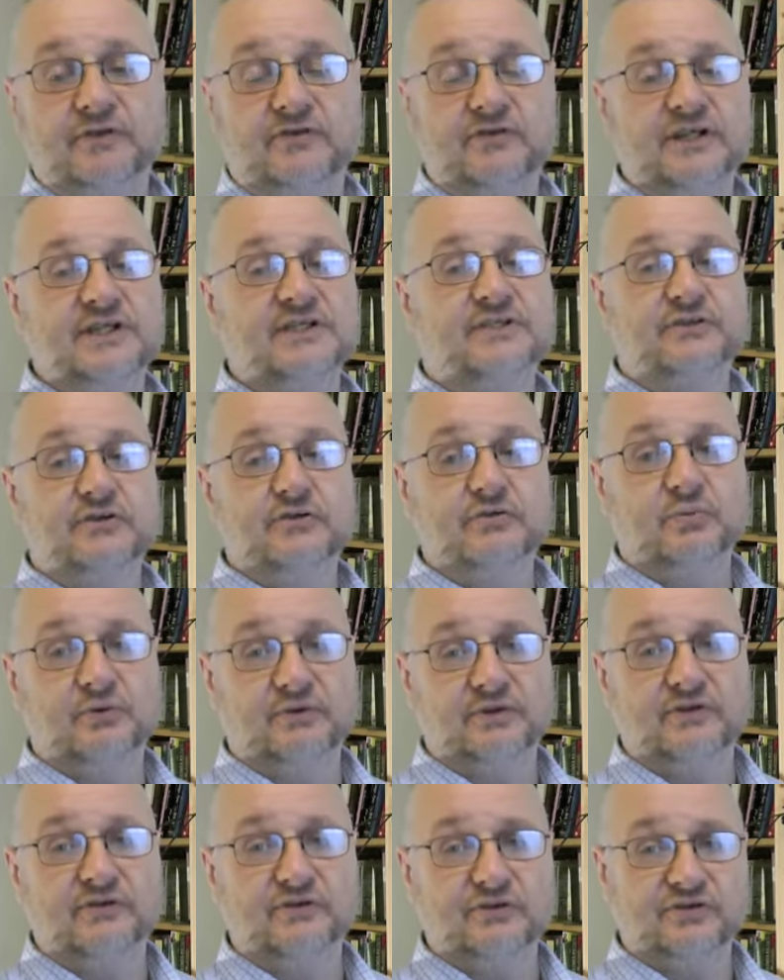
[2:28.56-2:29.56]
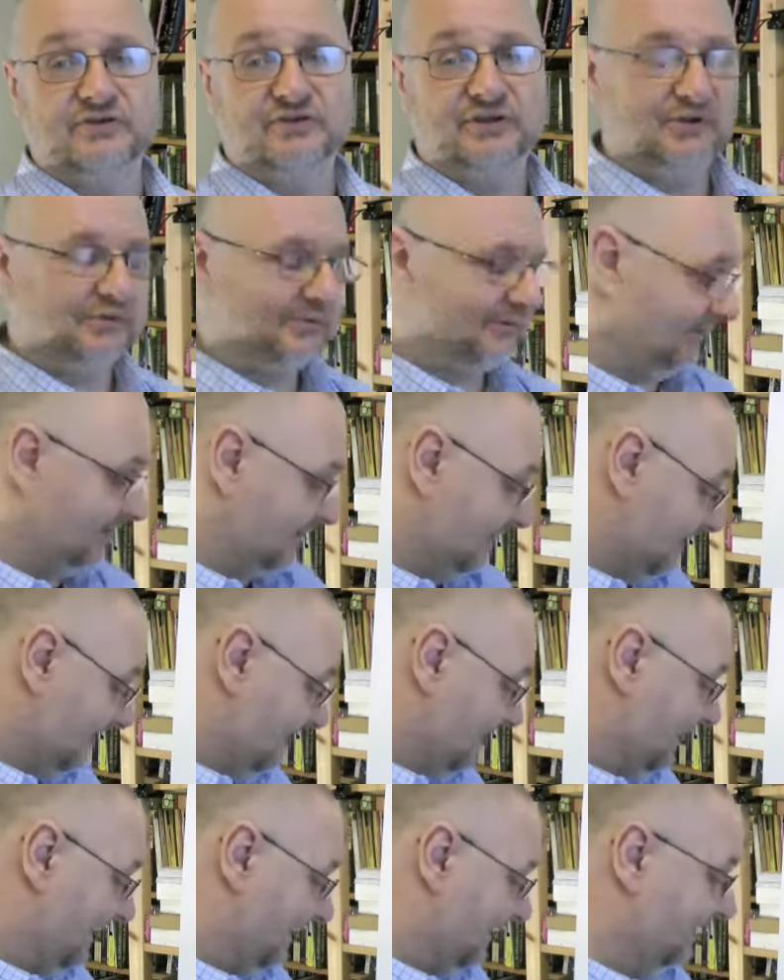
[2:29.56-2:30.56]
the teachers within the school.
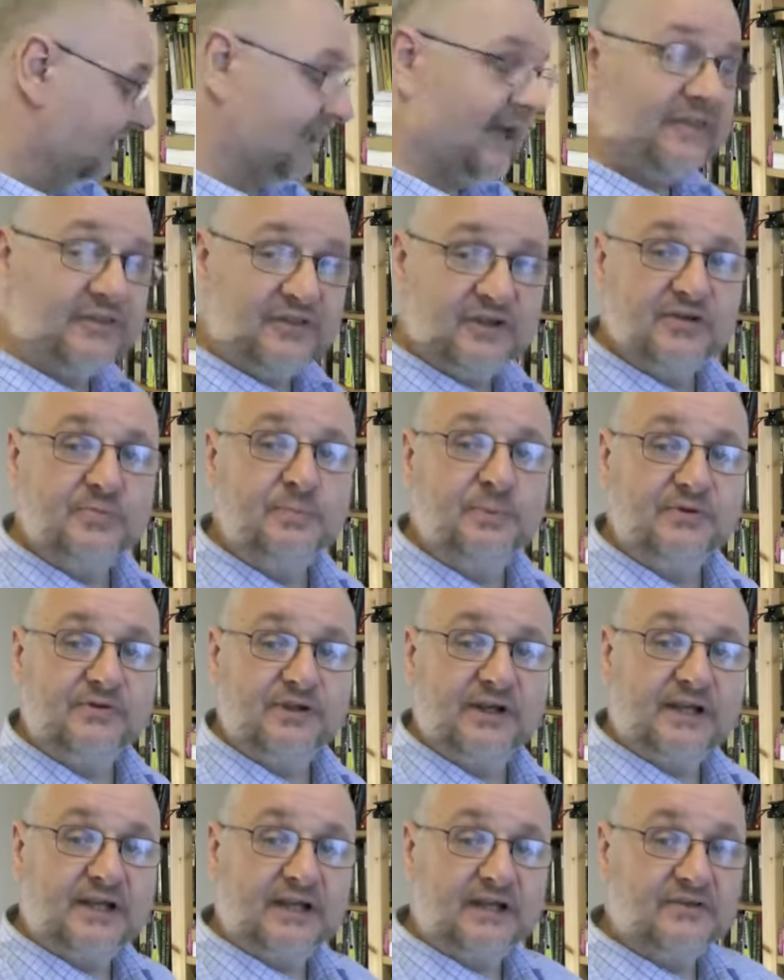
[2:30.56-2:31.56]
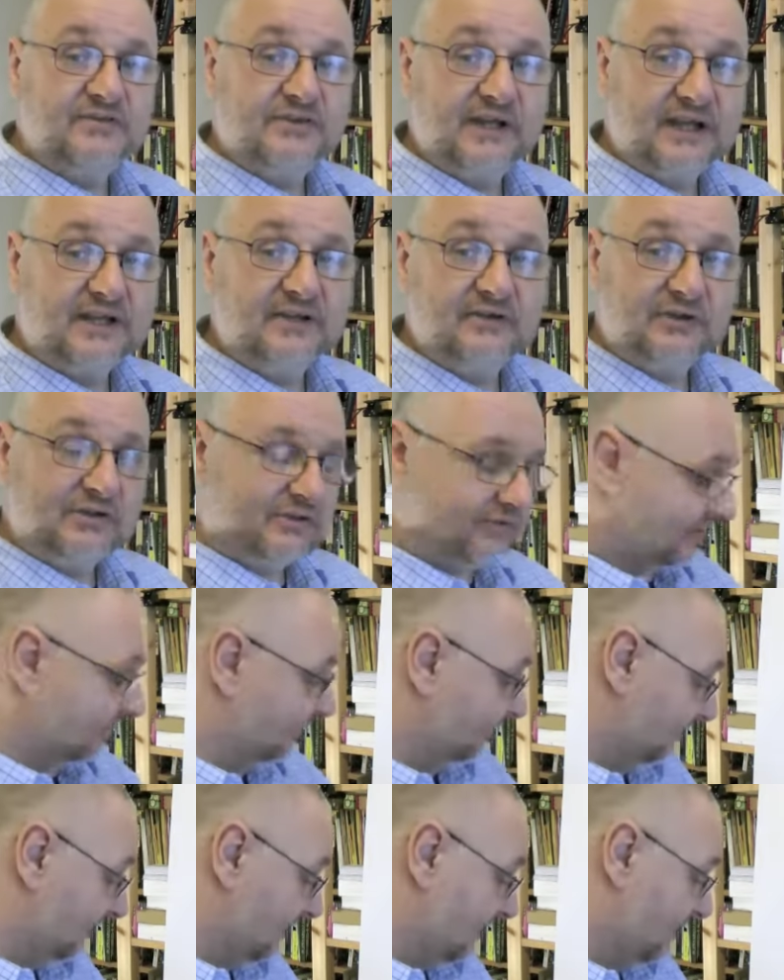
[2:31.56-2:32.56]
And at this particular secondary
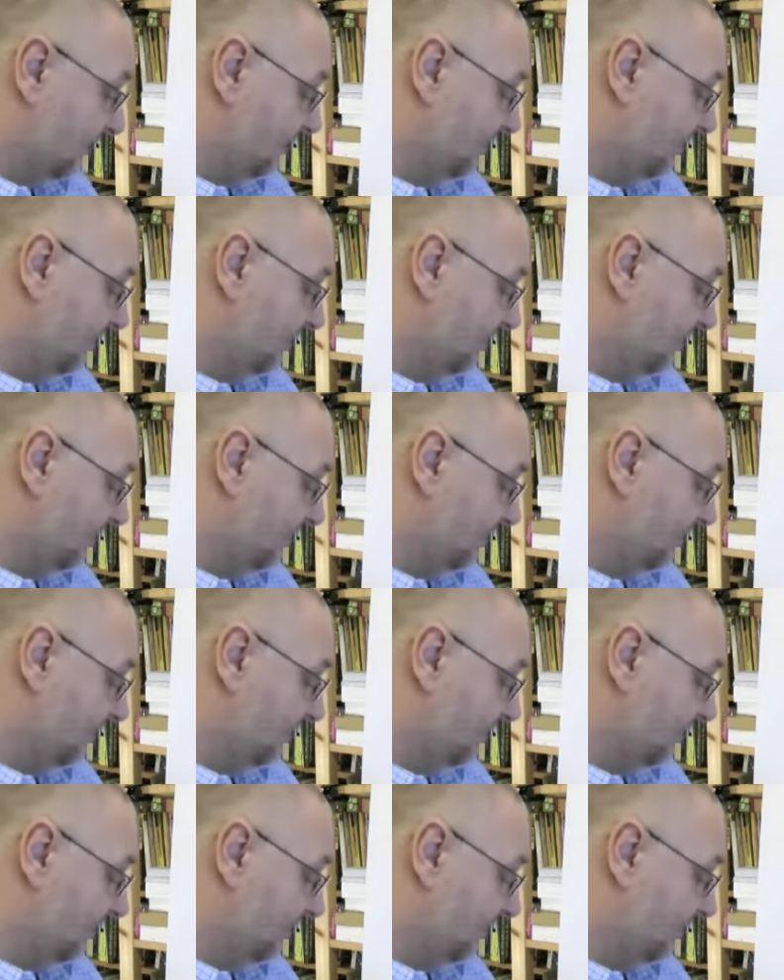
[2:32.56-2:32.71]
school,